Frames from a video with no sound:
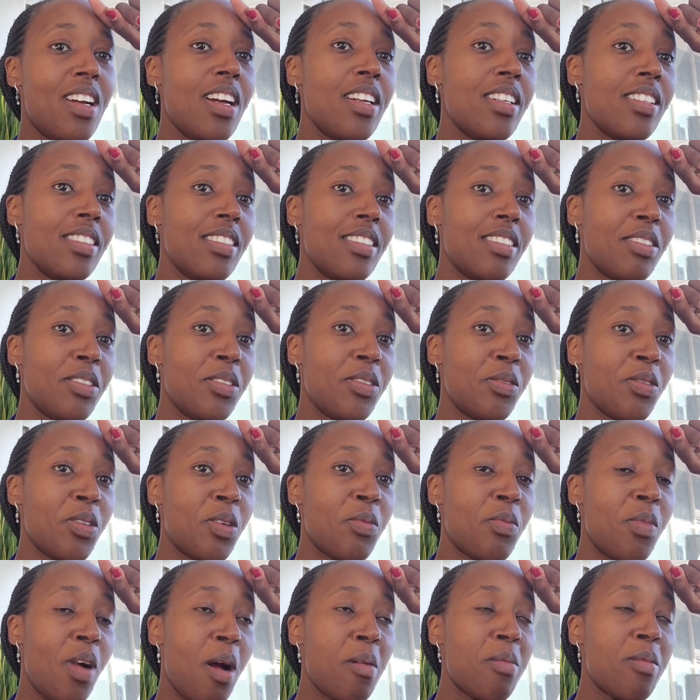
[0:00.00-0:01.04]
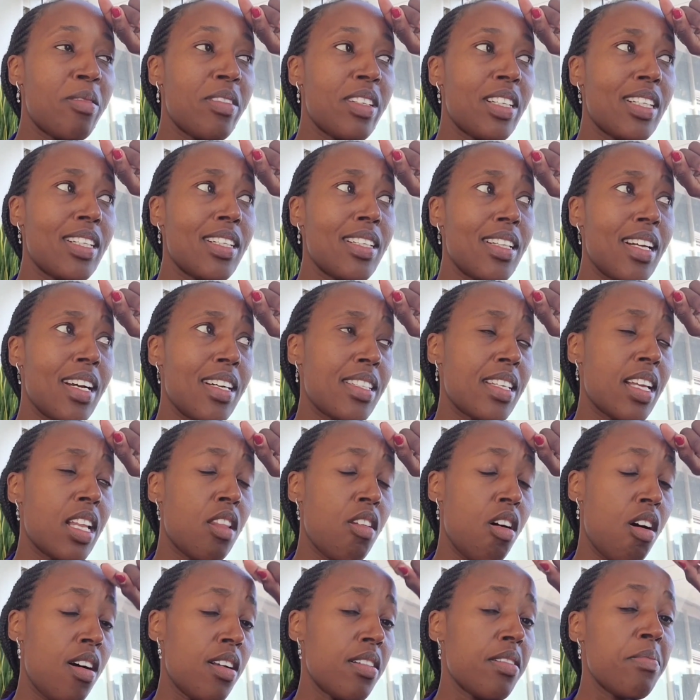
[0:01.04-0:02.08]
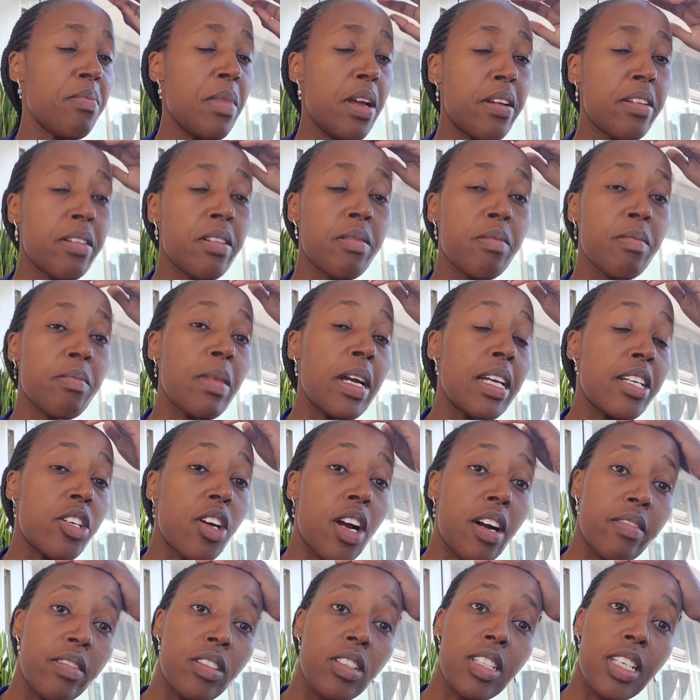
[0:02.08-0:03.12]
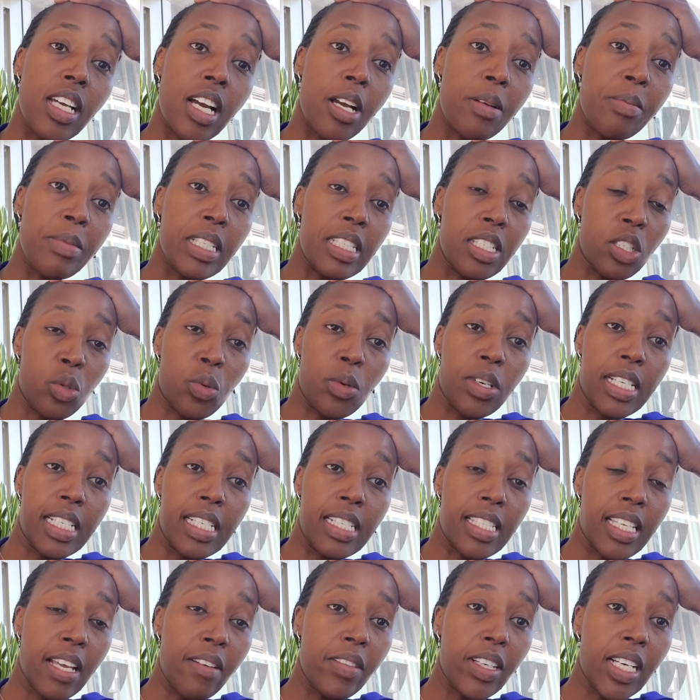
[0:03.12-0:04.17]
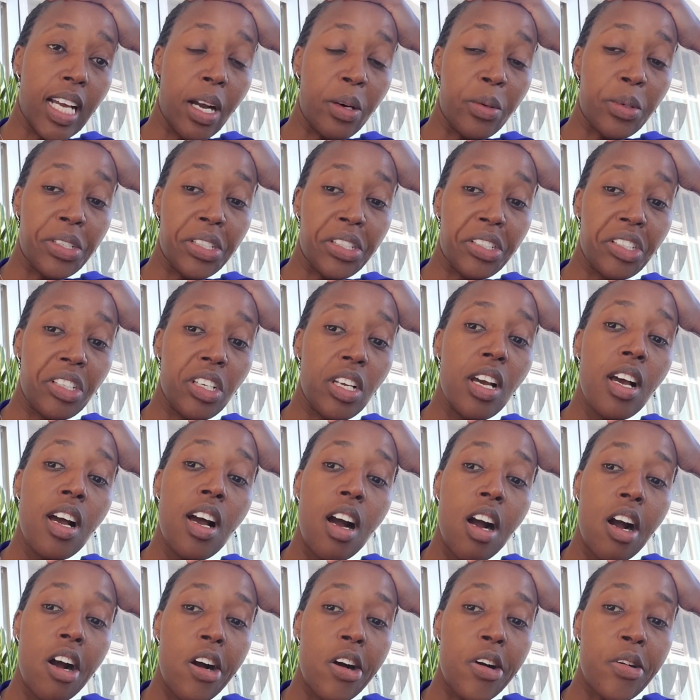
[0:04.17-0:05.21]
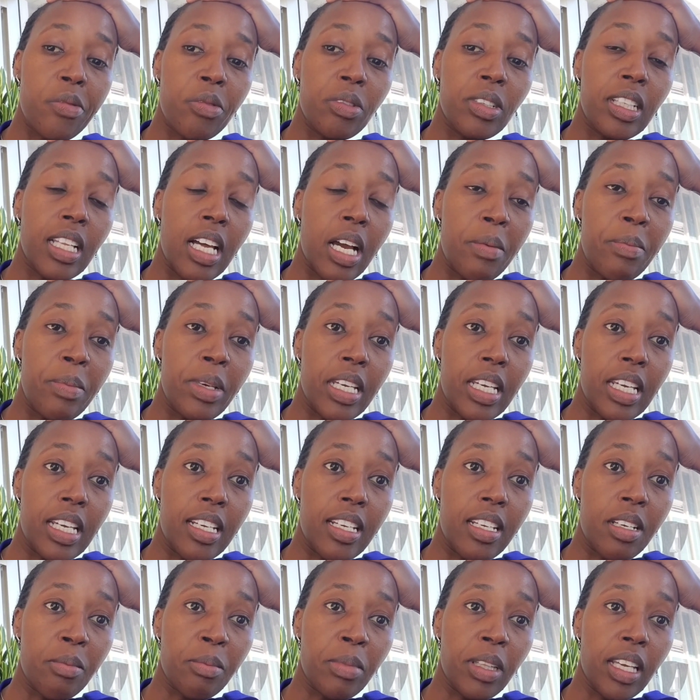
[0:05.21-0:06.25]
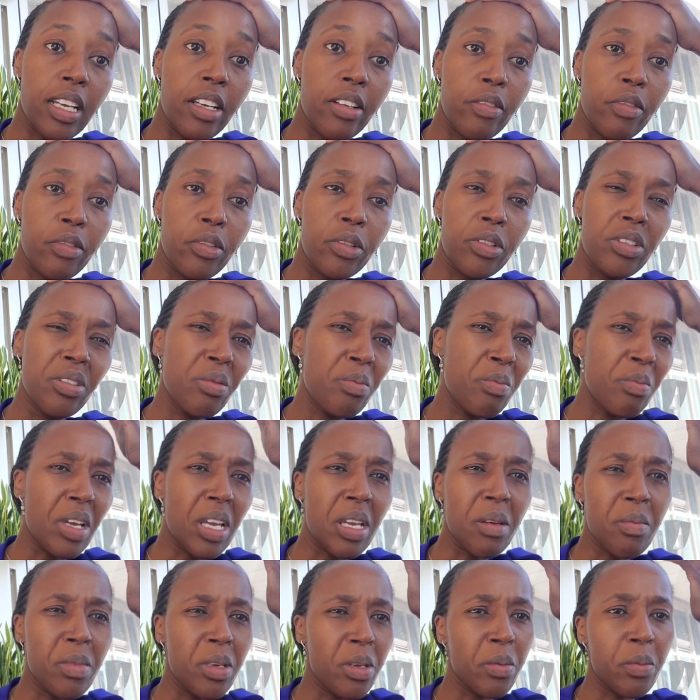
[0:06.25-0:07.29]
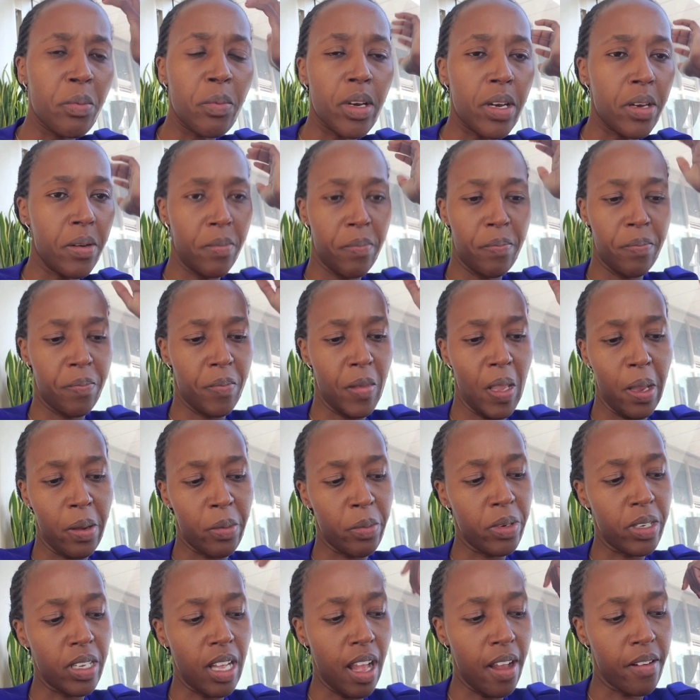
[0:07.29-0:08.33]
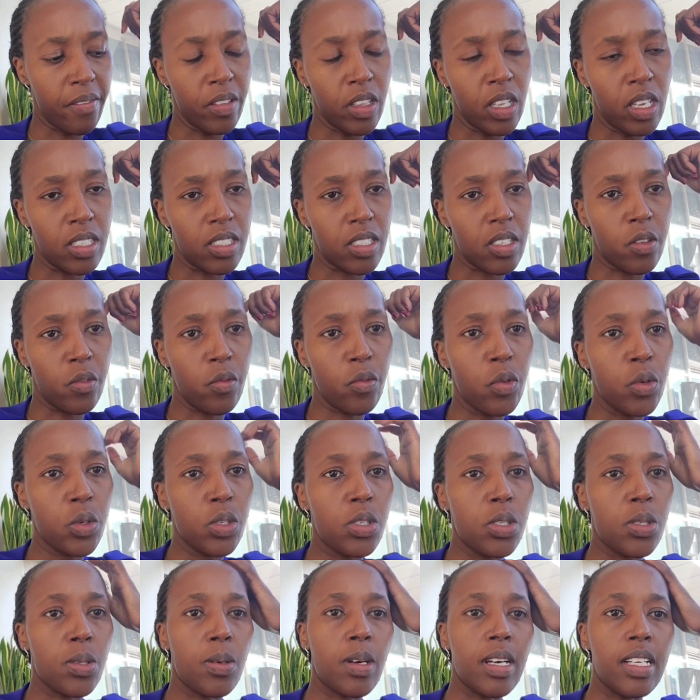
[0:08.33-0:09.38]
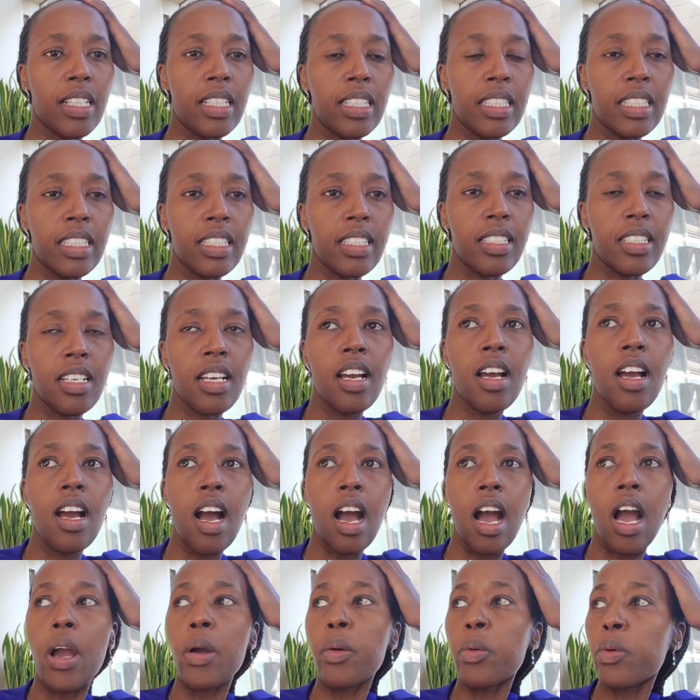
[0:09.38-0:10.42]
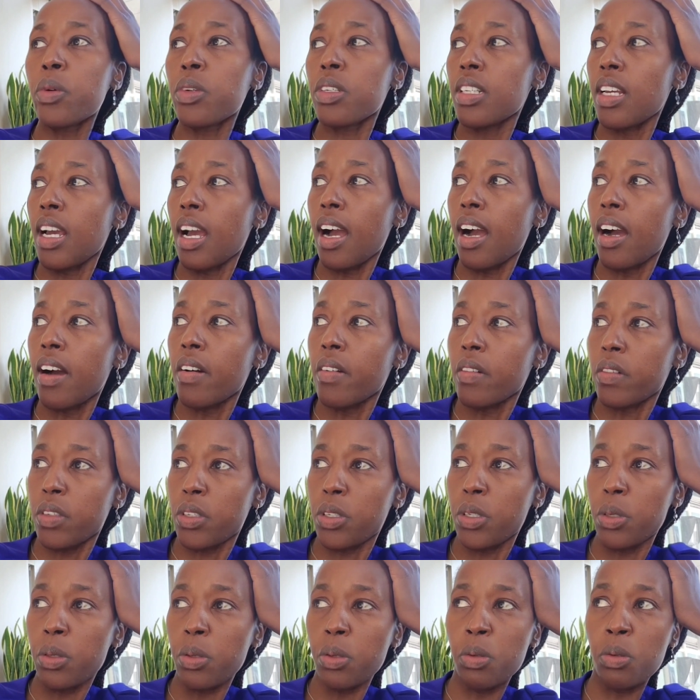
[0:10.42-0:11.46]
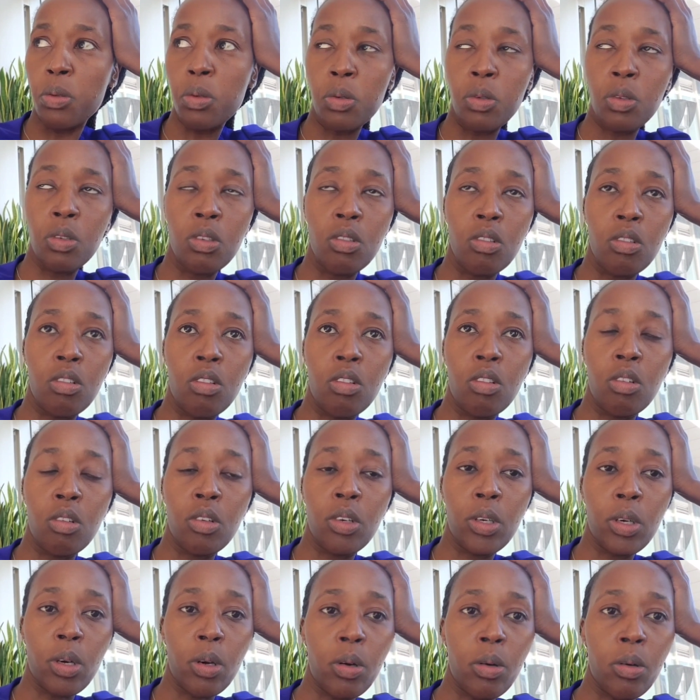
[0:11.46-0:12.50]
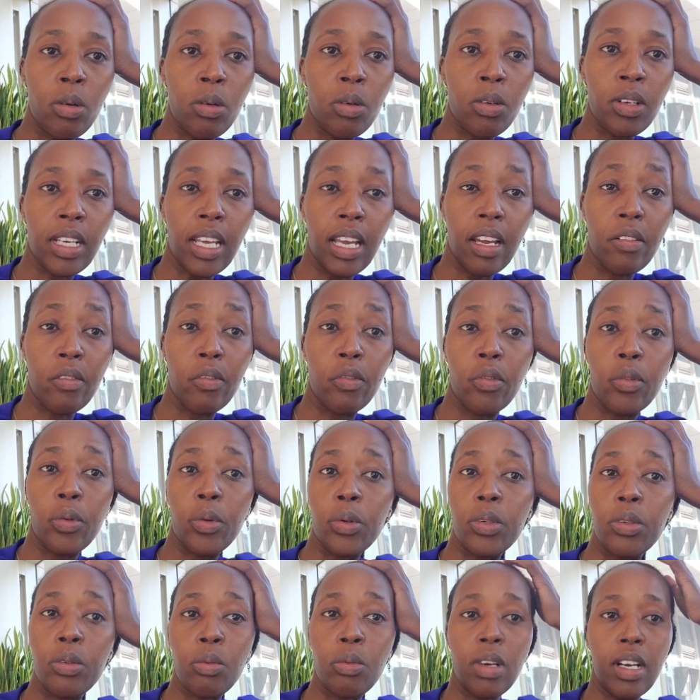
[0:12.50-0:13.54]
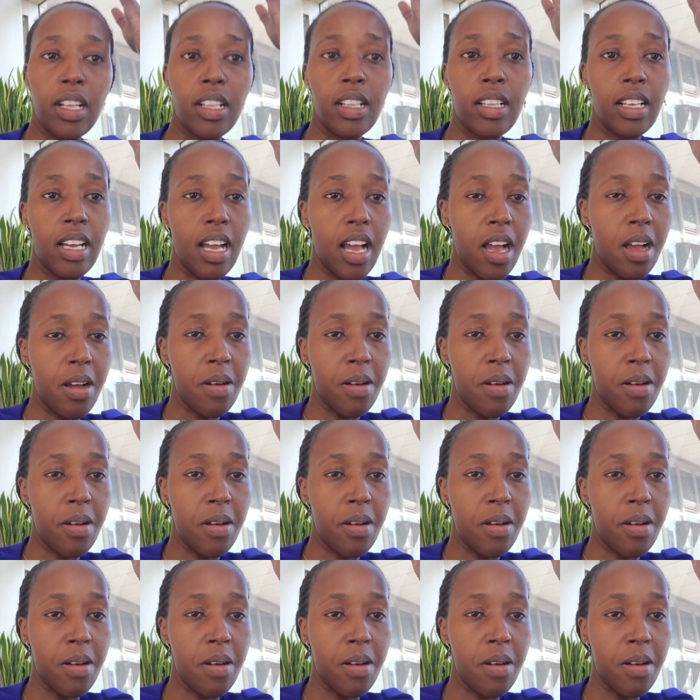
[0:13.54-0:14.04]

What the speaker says: And you'll probably, that's a lot. My travel time is 27 hours. Will I be eating plain food? Maybe, but I will have lots of food, so at least I won't have to go get food while